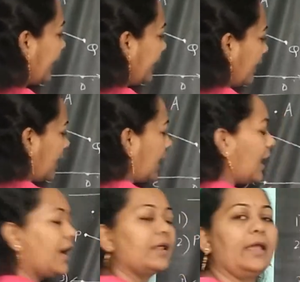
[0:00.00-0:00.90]

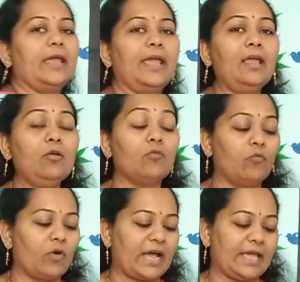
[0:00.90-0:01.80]

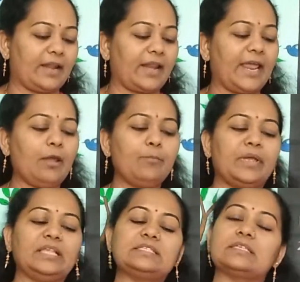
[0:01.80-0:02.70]
R-A-Y. Ray
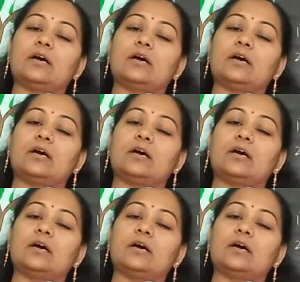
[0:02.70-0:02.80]
means a